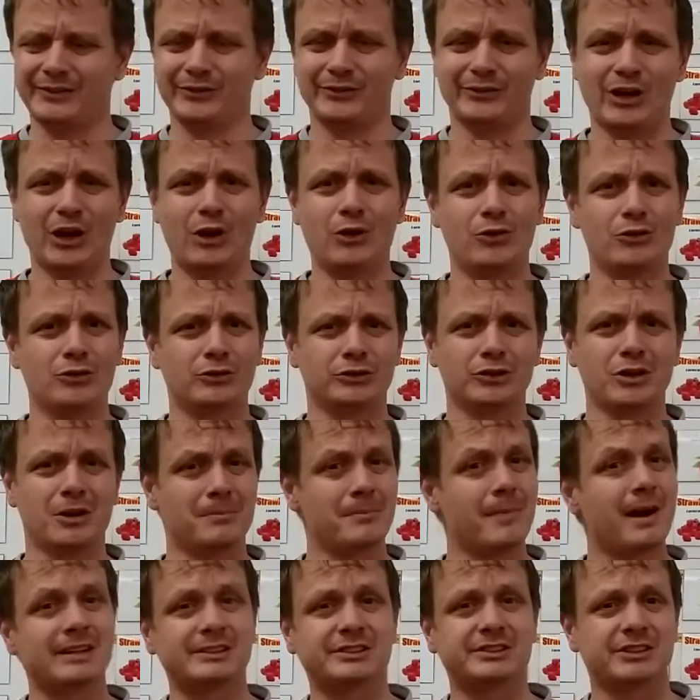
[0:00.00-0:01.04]
no
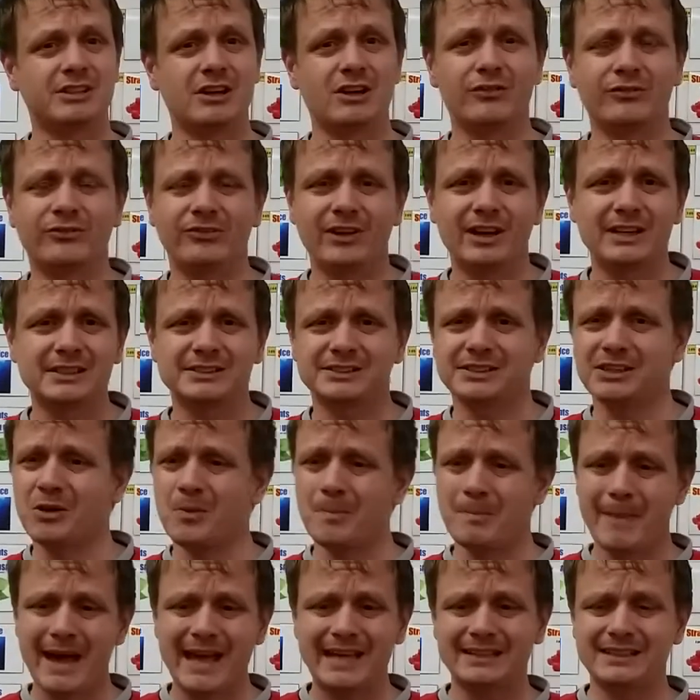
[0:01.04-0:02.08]
muss, no fuss, no
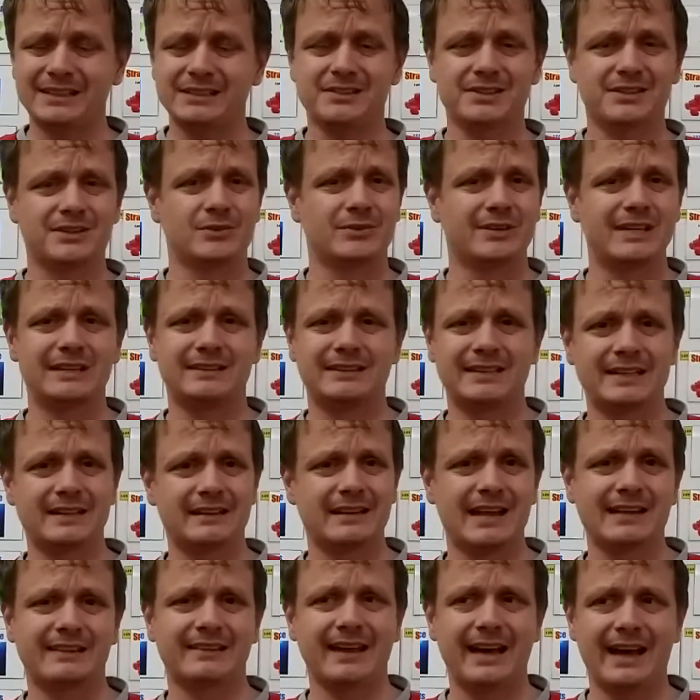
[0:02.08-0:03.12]
maintenance, no anything
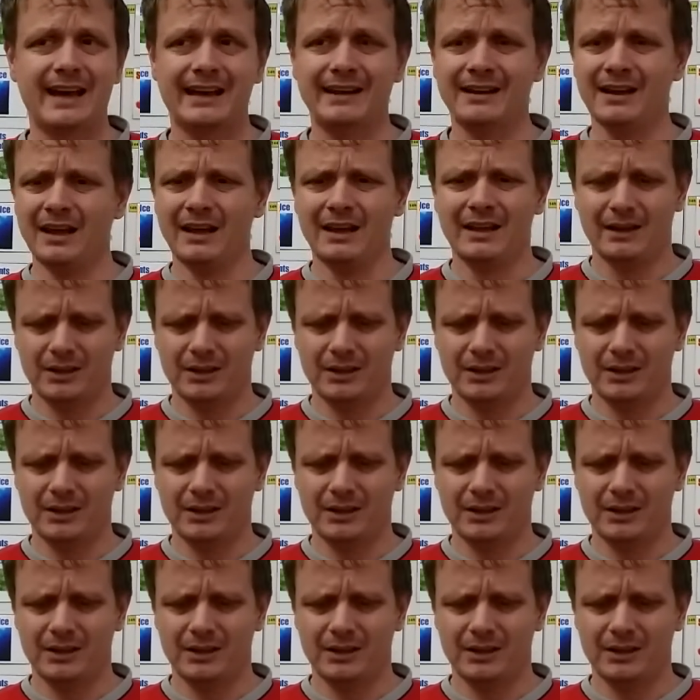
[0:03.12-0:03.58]
like that.